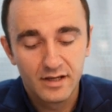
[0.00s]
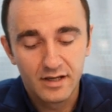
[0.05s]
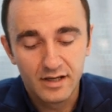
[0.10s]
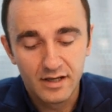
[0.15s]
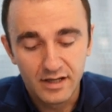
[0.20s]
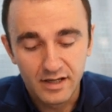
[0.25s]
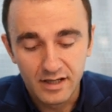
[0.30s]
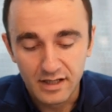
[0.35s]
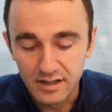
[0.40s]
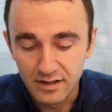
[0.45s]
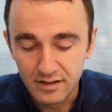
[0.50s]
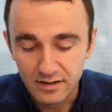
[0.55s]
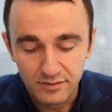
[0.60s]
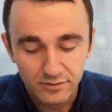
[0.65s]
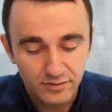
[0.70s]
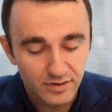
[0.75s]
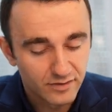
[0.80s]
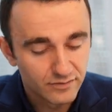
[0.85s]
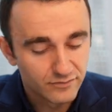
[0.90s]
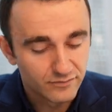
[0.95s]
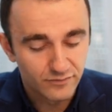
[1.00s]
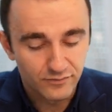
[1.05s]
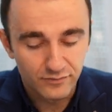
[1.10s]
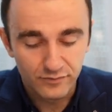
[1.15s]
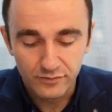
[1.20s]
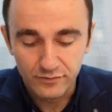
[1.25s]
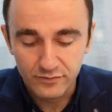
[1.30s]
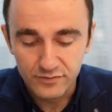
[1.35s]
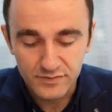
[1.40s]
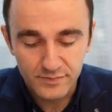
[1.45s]
You can
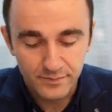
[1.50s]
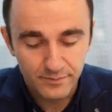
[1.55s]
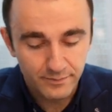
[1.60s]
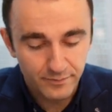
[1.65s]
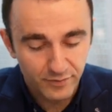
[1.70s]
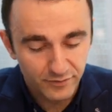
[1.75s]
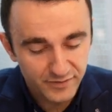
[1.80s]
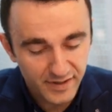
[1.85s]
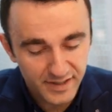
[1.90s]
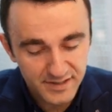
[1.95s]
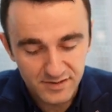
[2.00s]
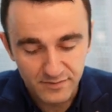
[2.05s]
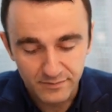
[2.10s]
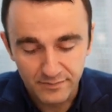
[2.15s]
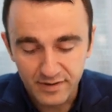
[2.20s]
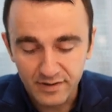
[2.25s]
use potassium